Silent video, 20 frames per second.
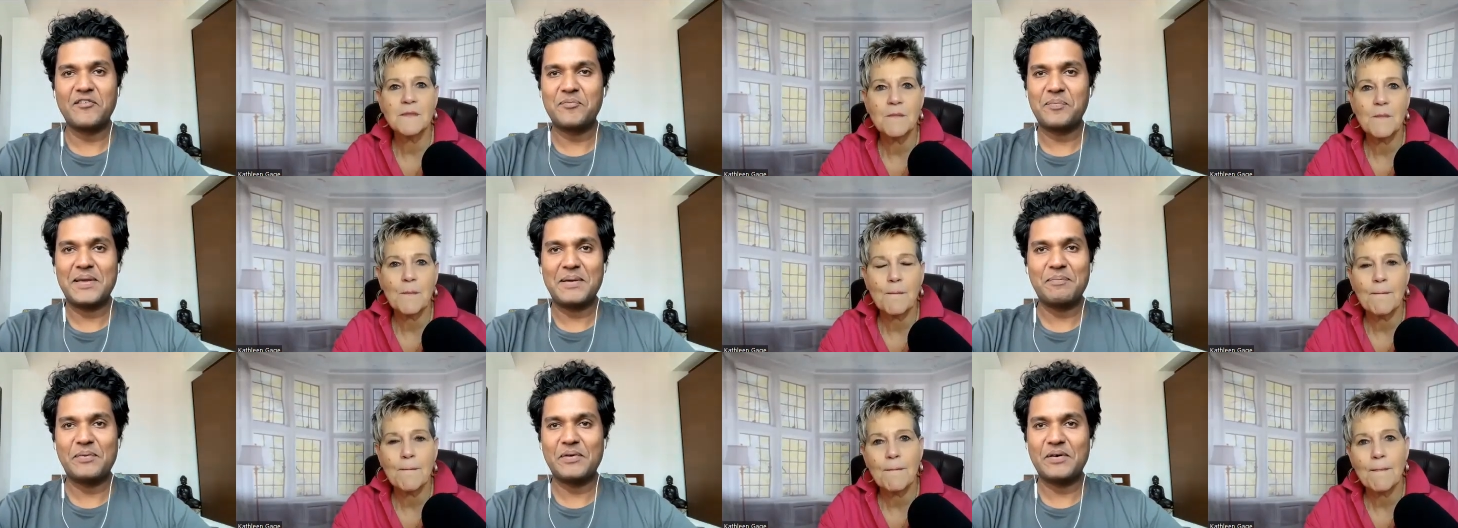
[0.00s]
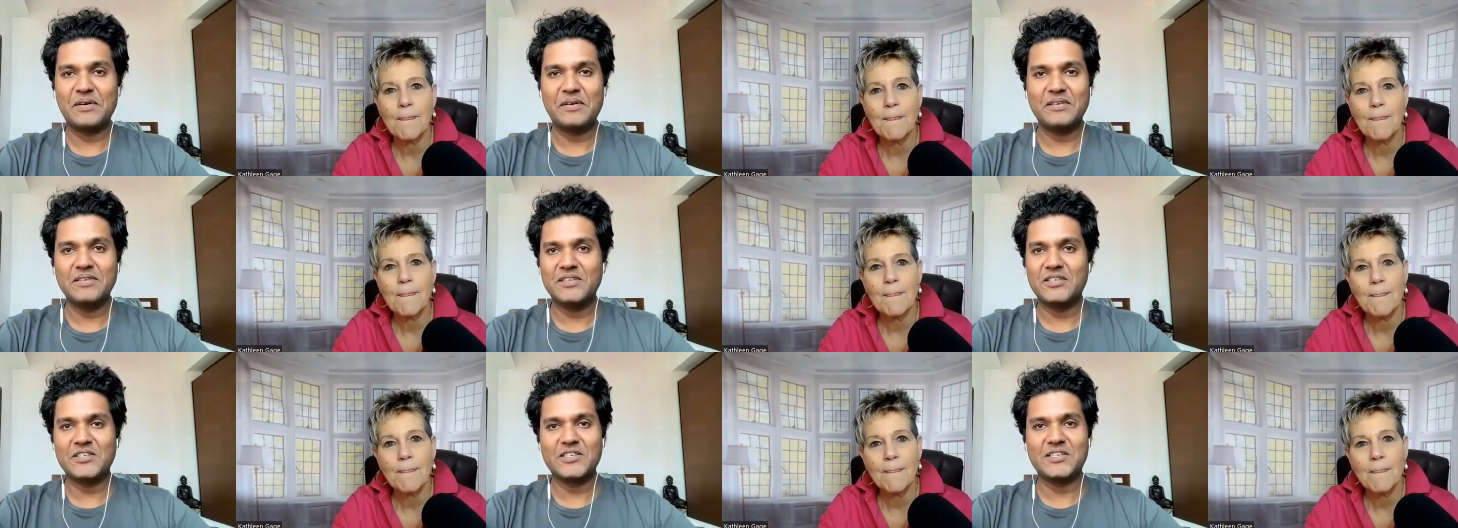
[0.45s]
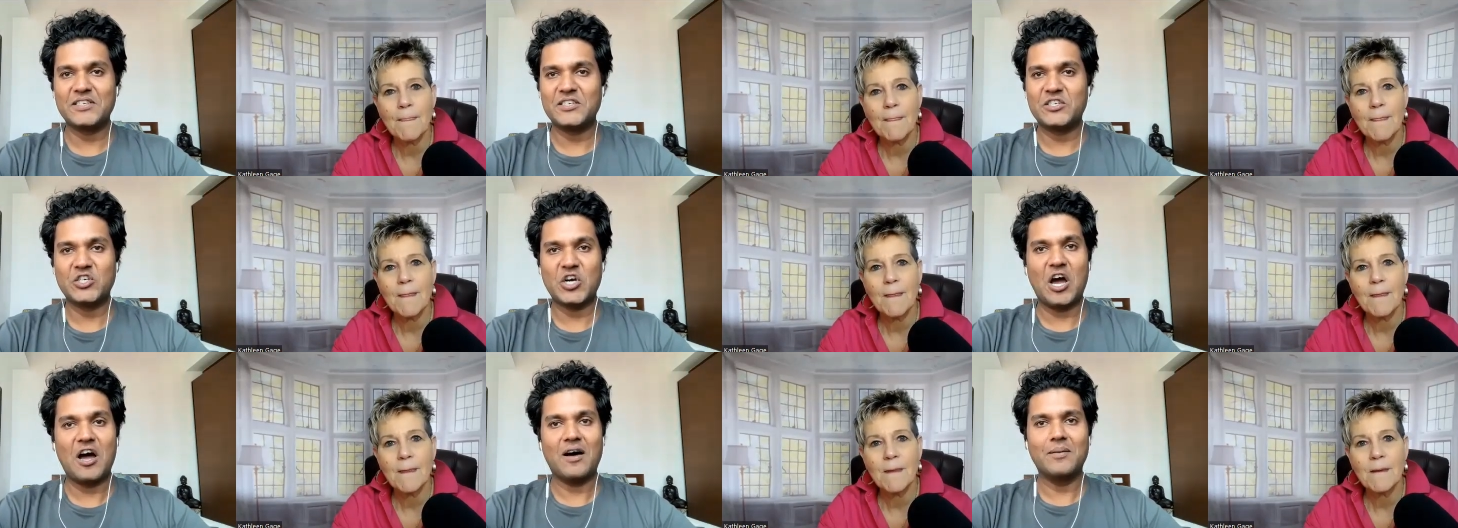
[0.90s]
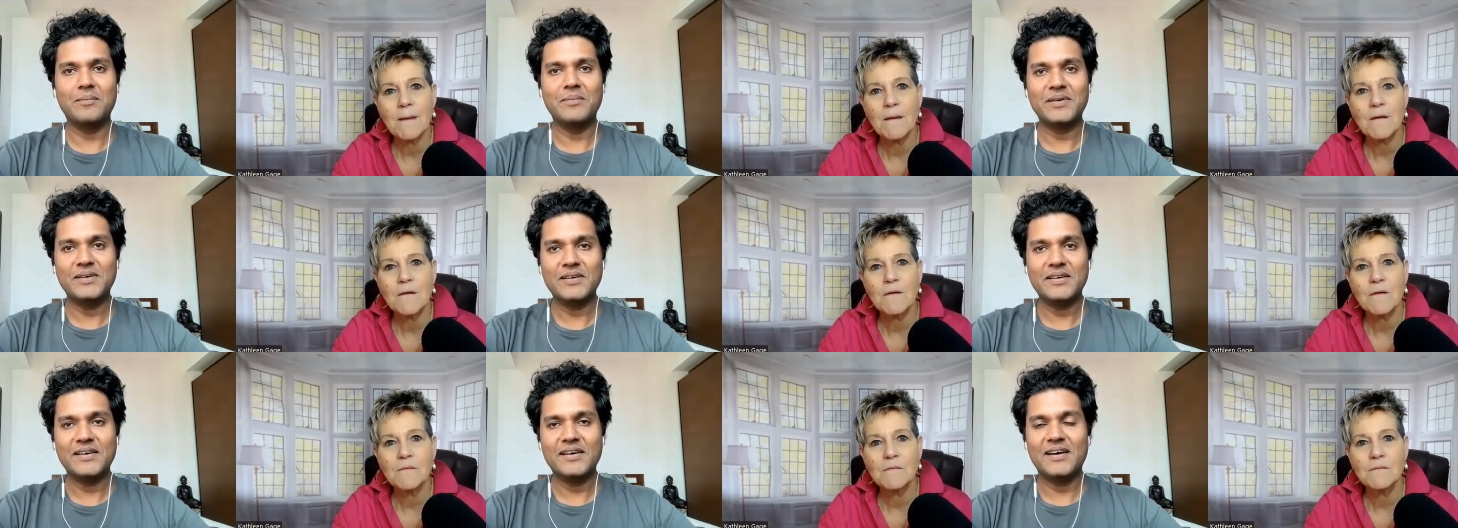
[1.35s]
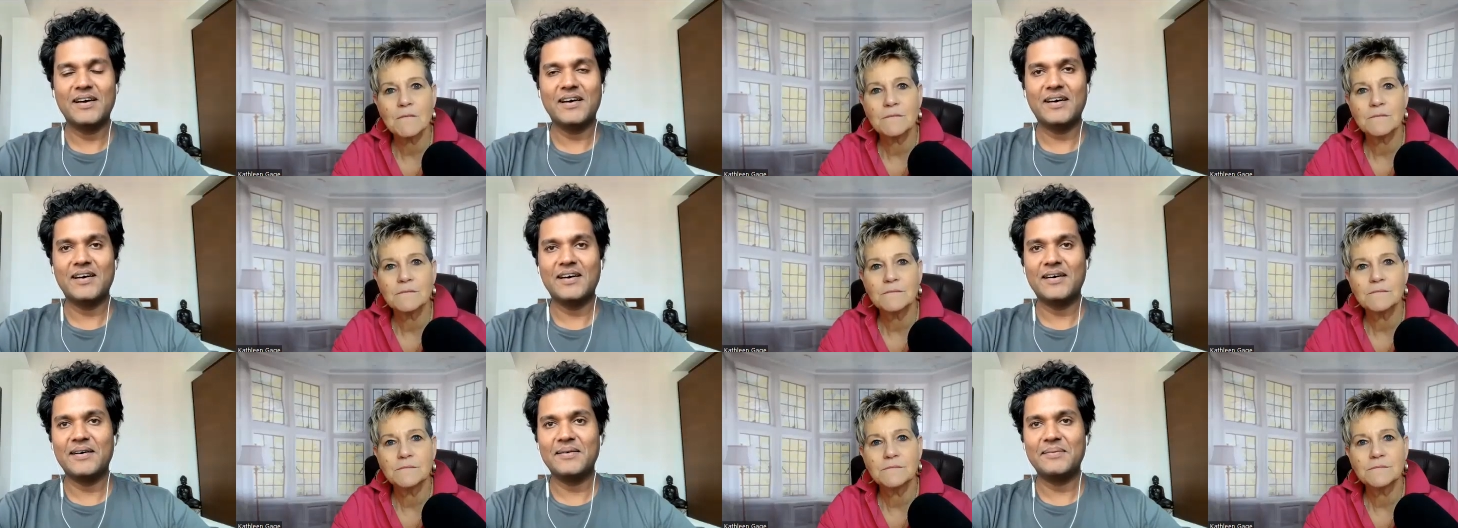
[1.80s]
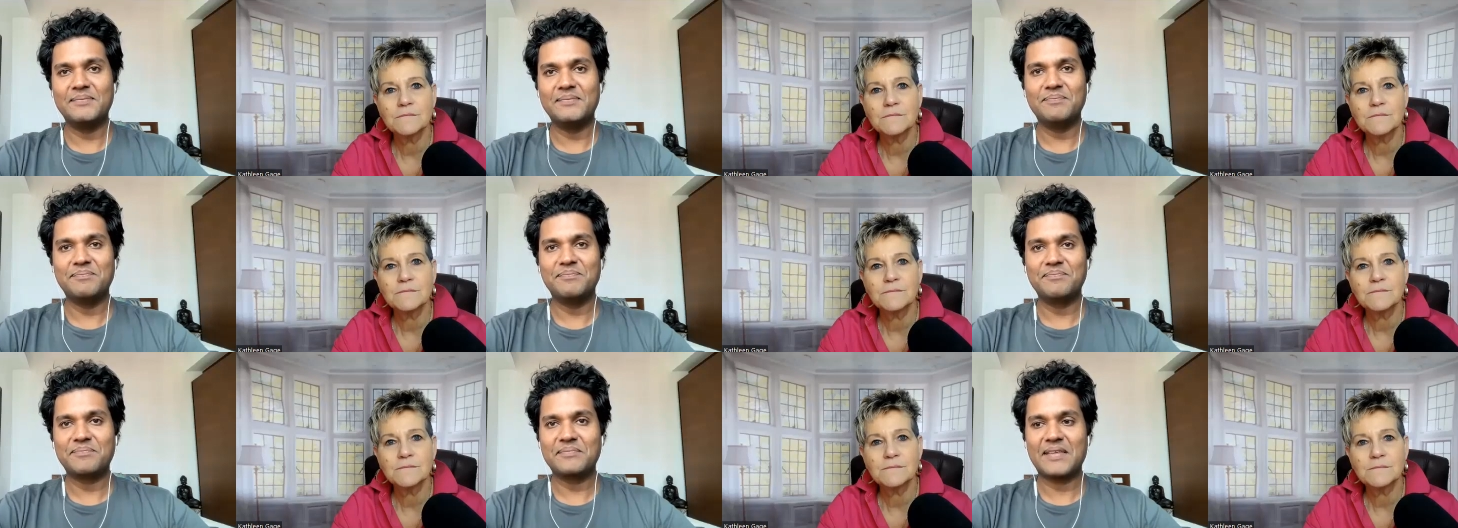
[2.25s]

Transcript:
Speaker 1: of people, just a job. Um,